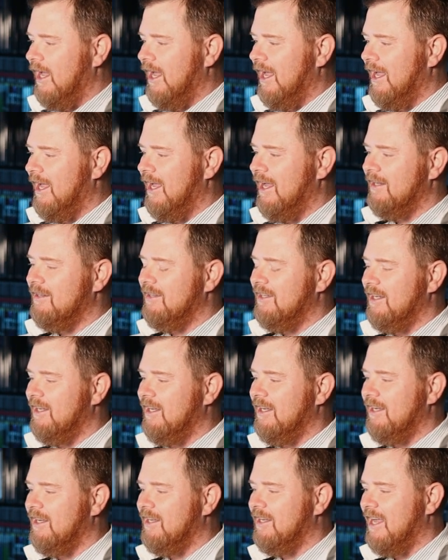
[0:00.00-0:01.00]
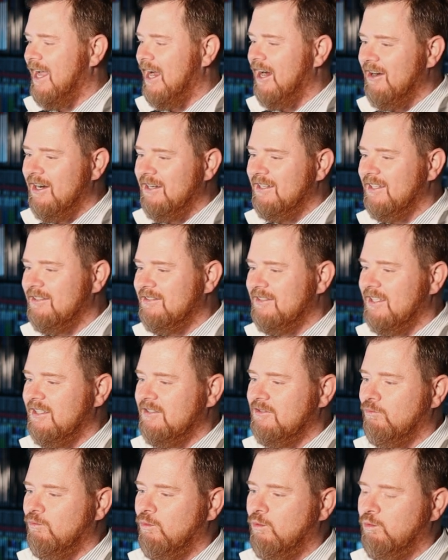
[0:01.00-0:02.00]
And the carry
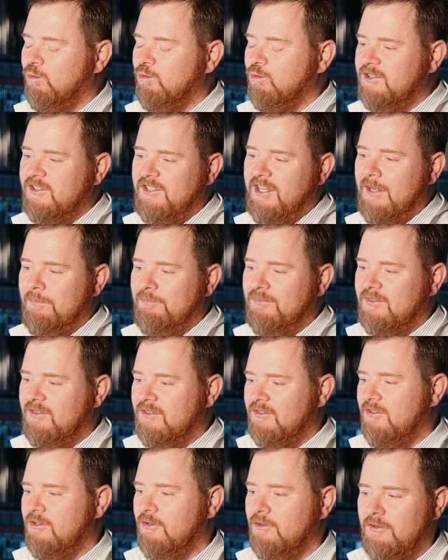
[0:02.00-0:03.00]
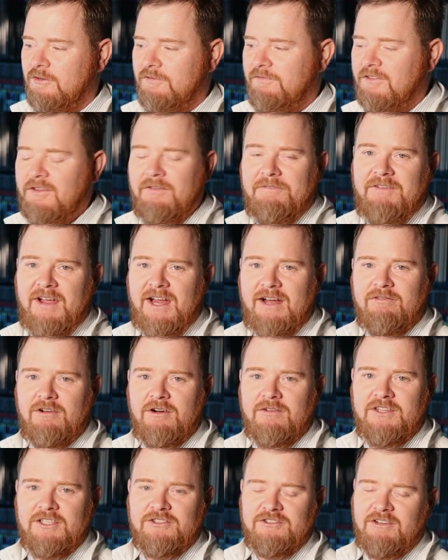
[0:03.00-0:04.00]
distance tipped to the favor
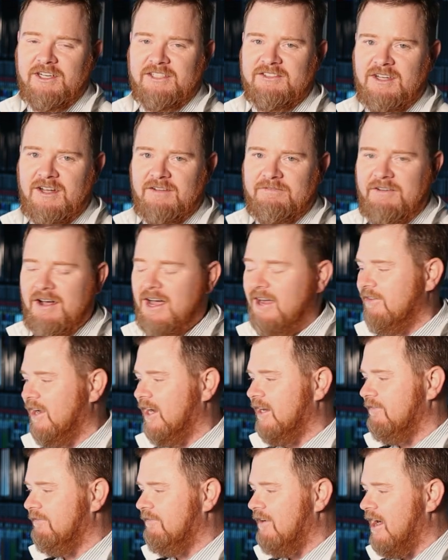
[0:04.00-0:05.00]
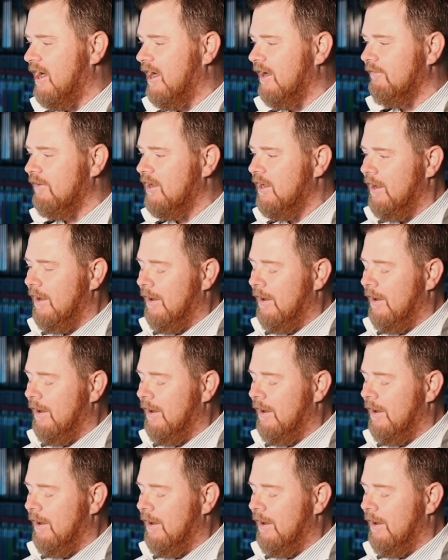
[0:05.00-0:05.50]
of the Srixon 585.